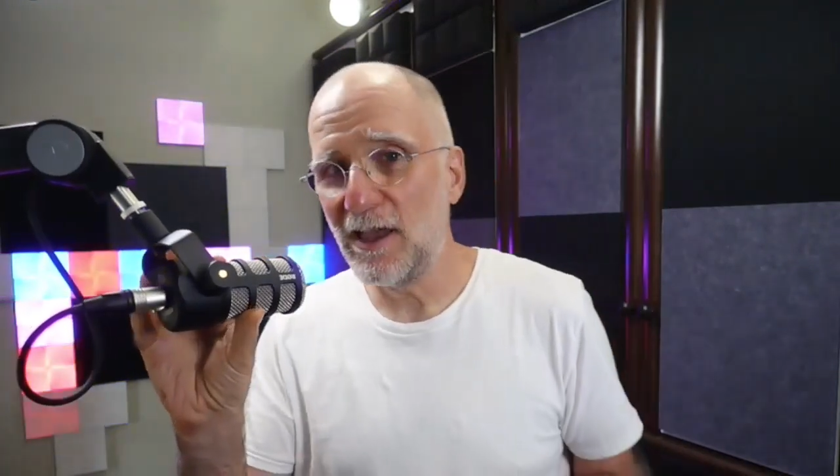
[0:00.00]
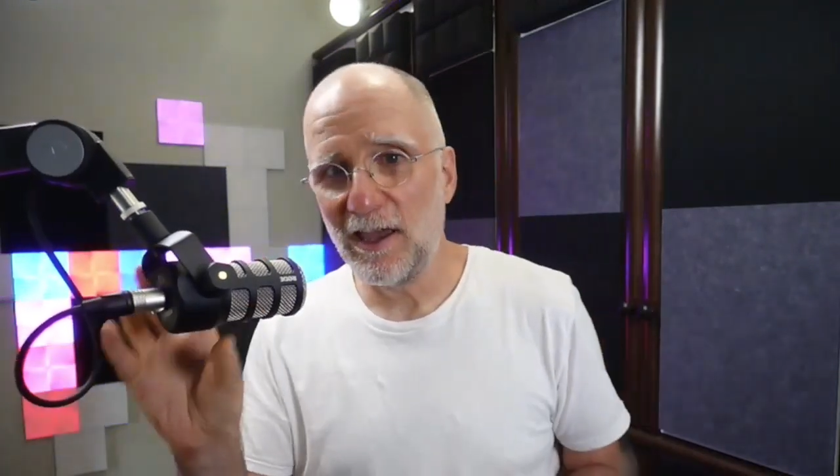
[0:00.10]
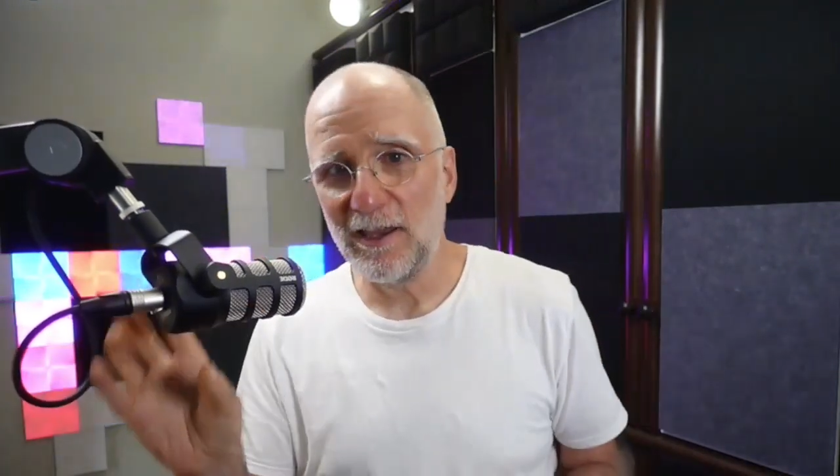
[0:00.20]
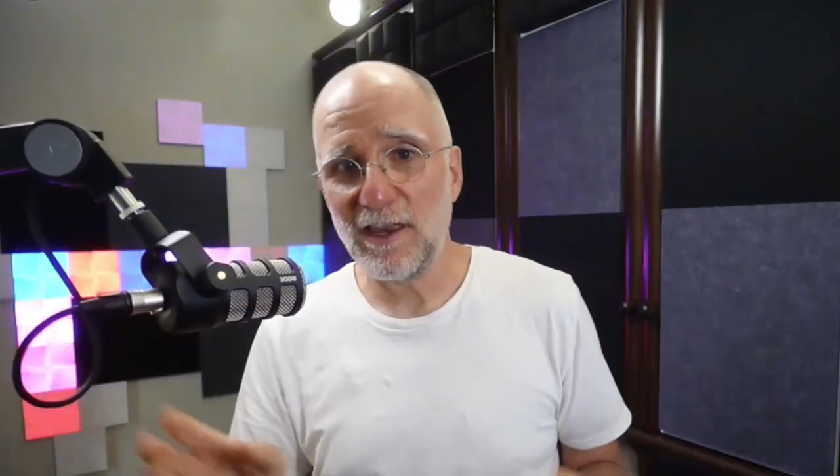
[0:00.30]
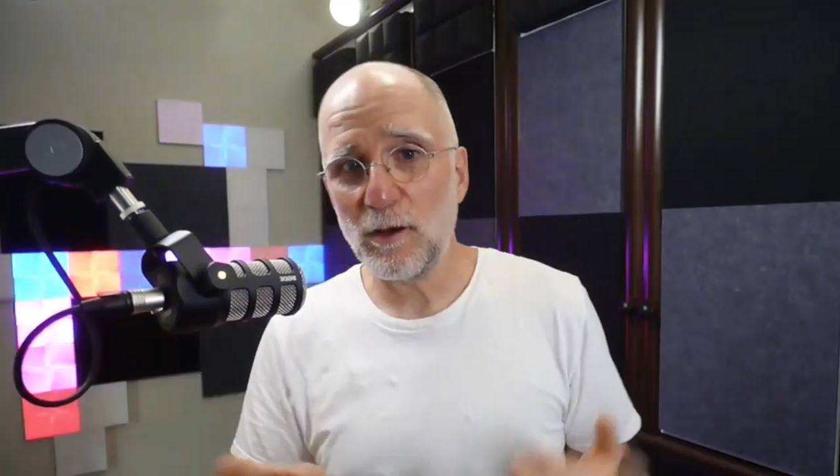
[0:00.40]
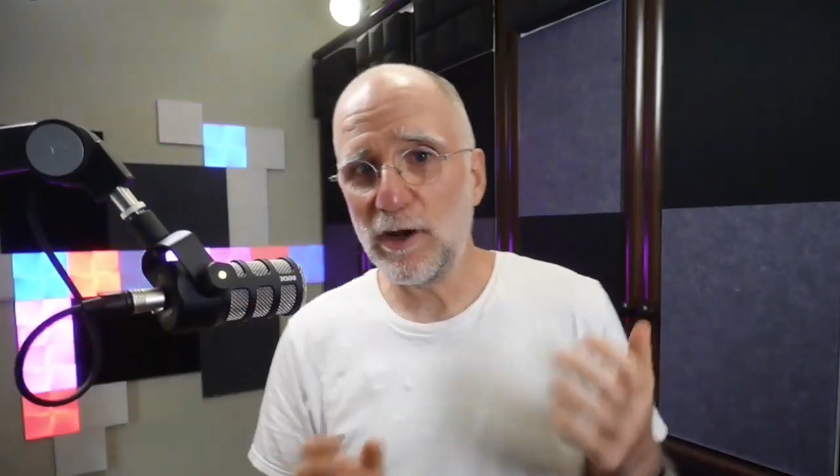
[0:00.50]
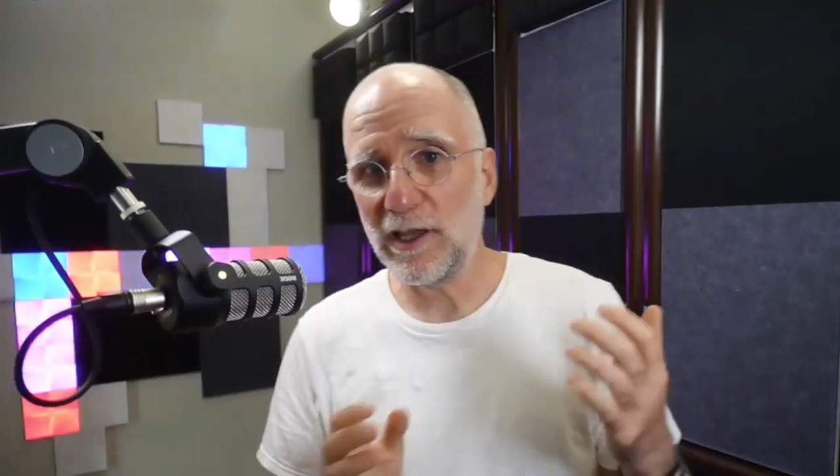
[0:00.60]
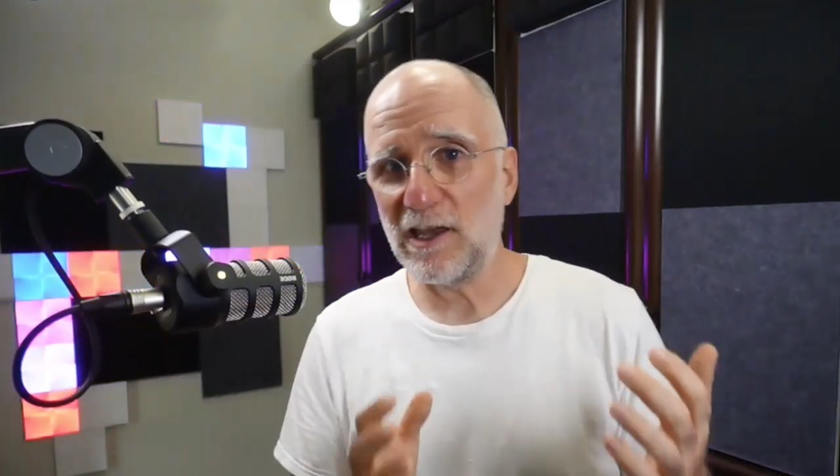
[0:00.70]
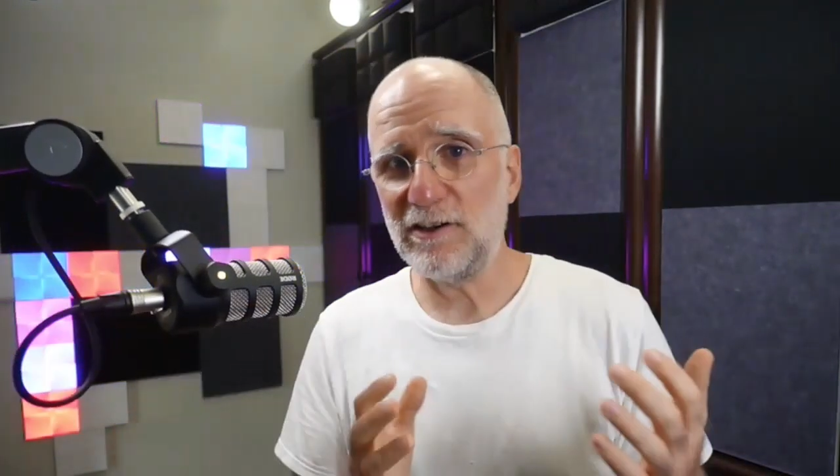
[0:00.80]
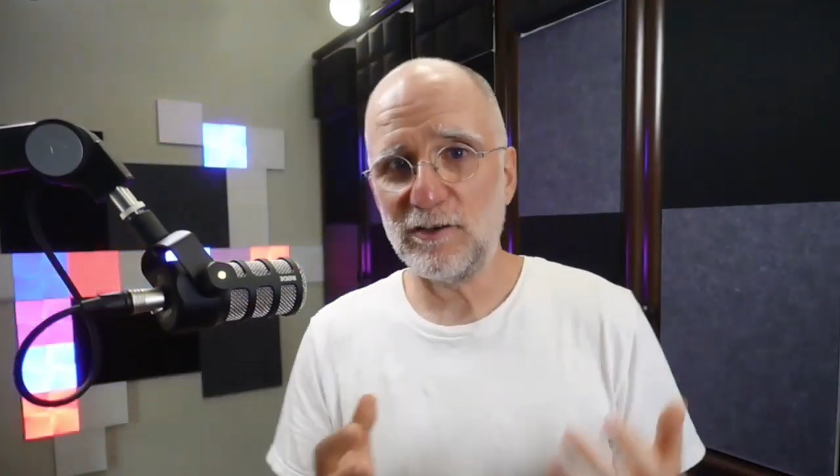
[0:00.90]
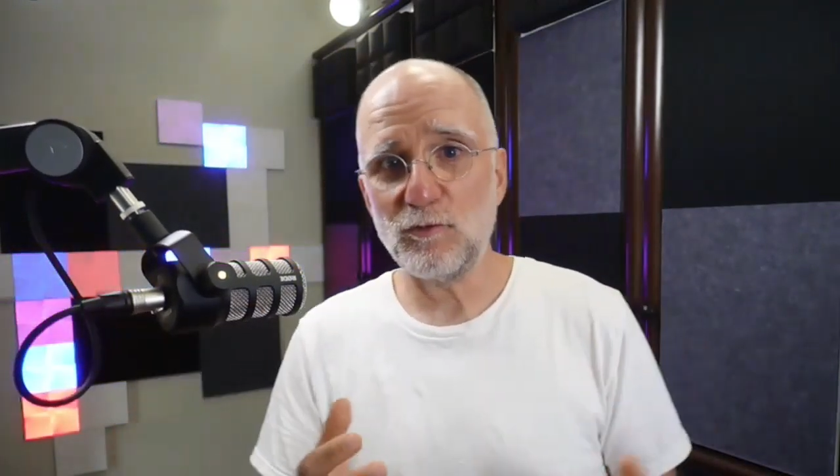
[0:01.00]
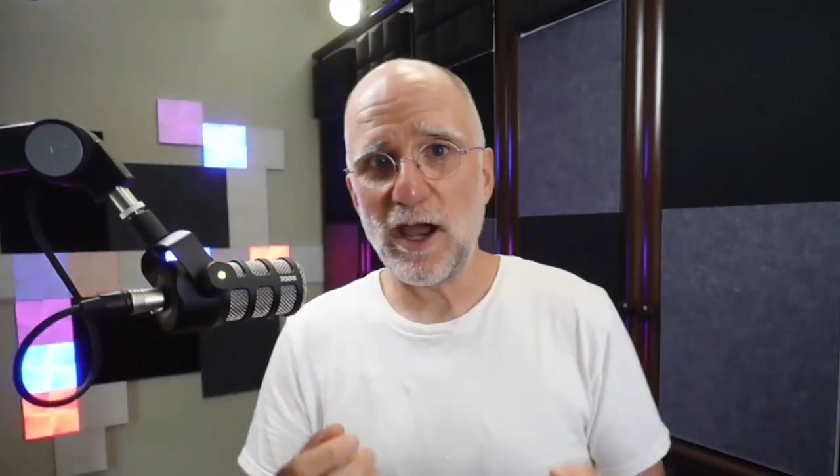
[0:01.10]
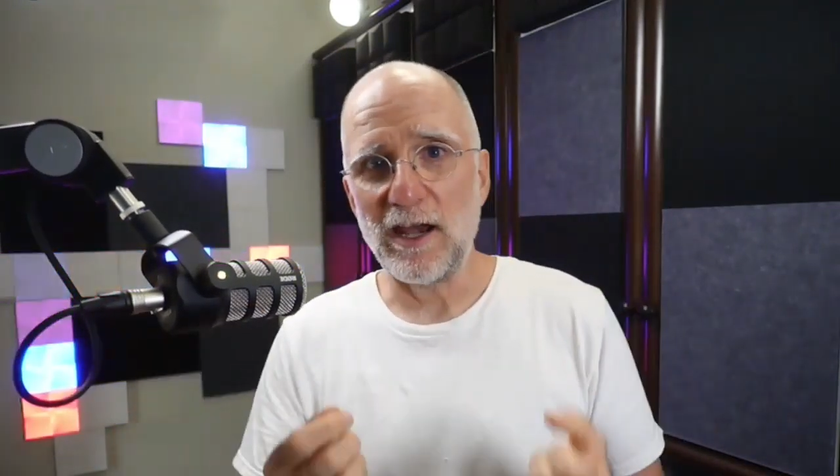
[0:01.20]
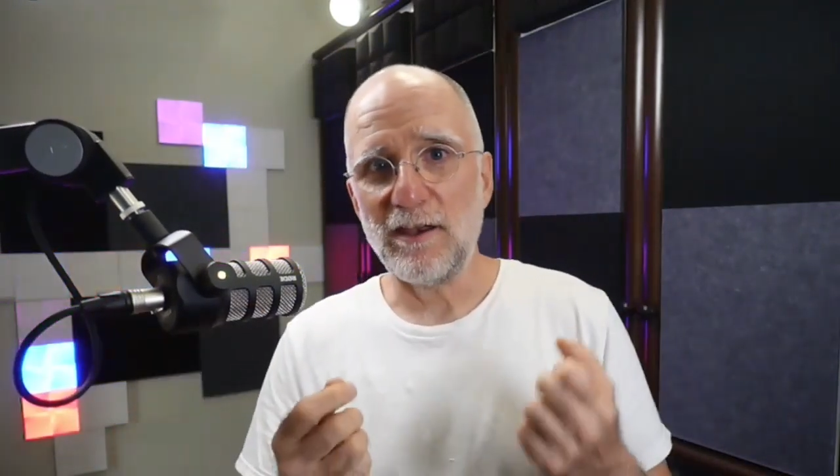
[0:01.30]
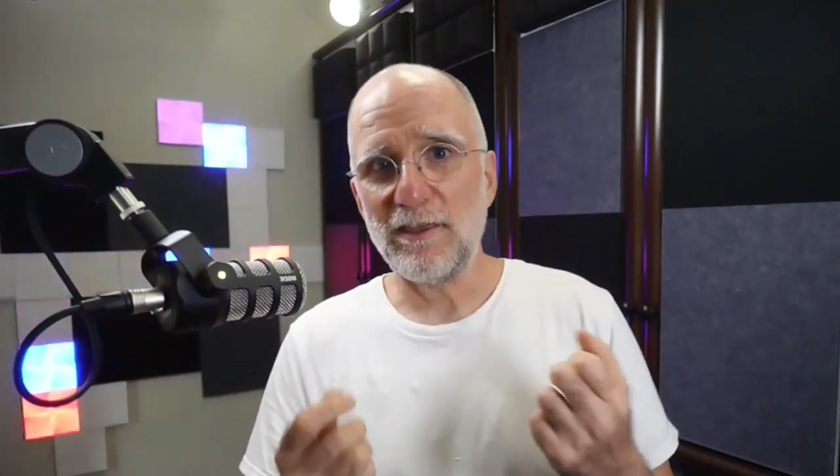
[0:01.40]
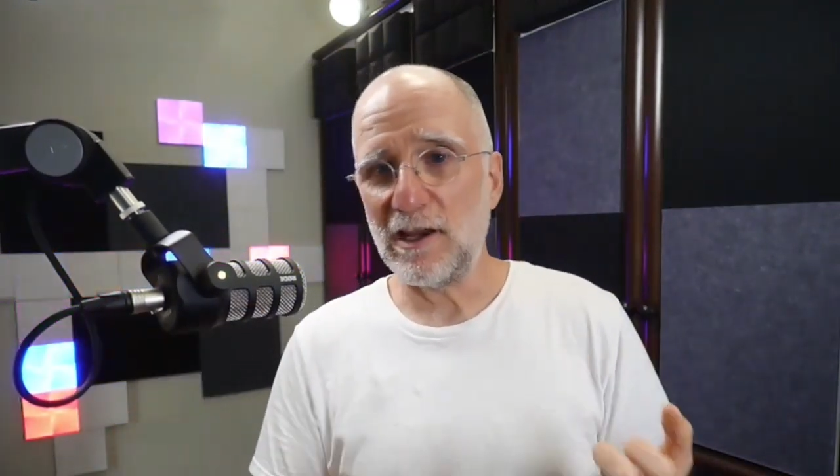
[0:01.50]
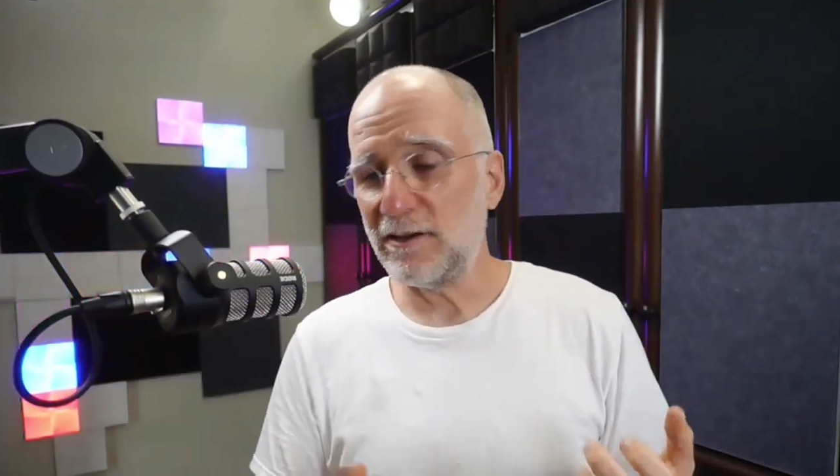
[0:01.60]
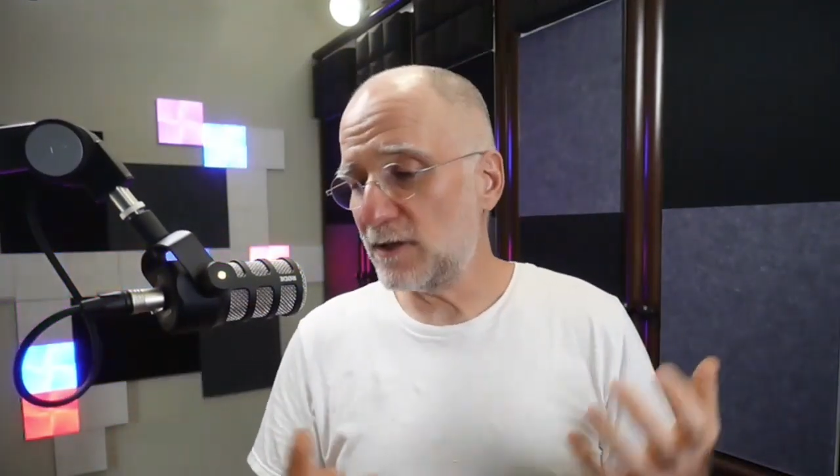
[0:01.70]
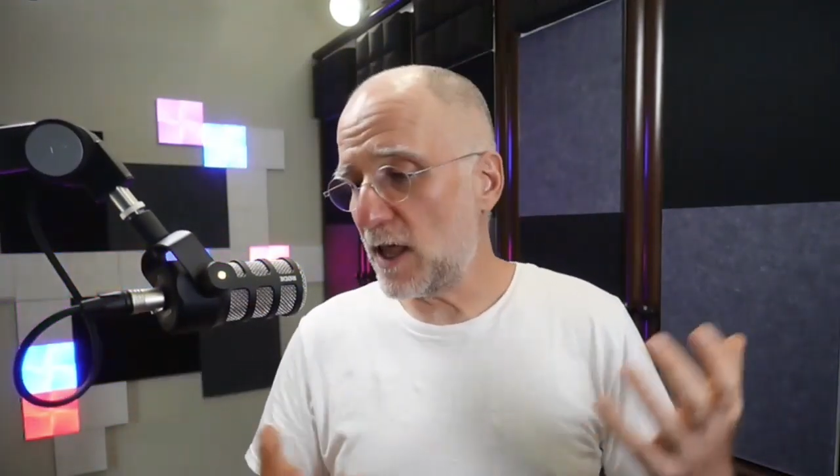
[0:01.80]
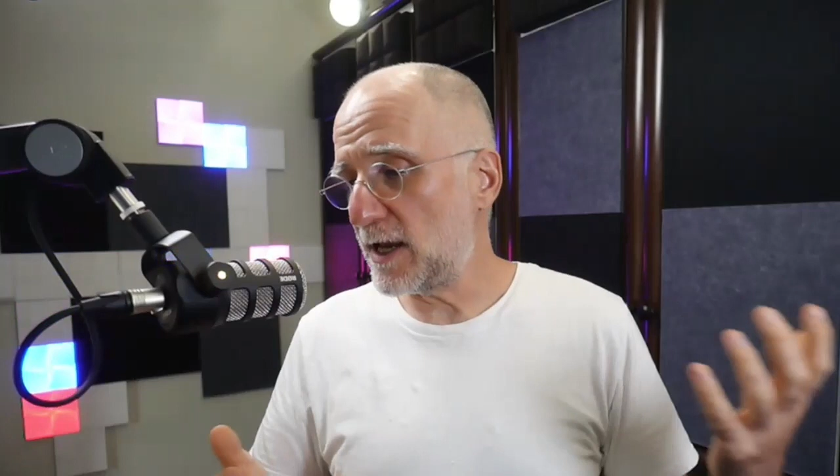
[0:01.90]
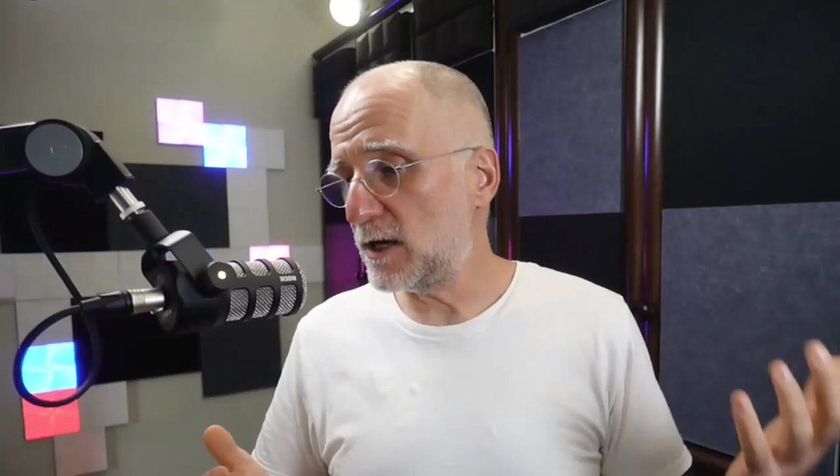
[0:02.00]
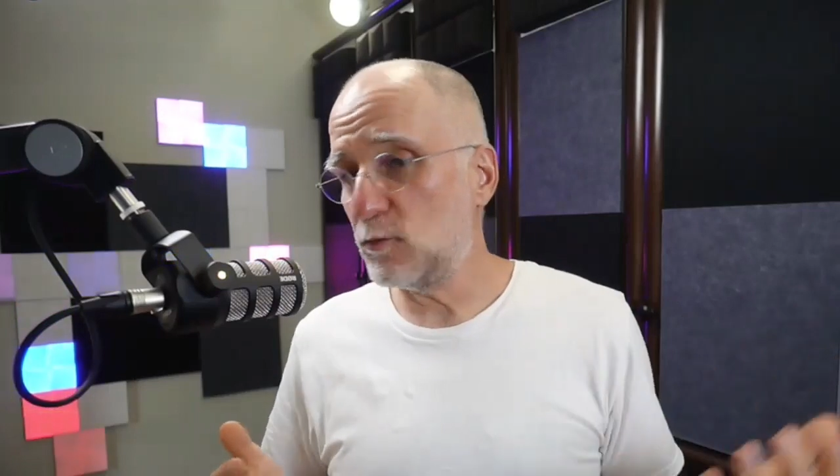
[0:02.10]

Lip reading: that I want to get just right. Things like,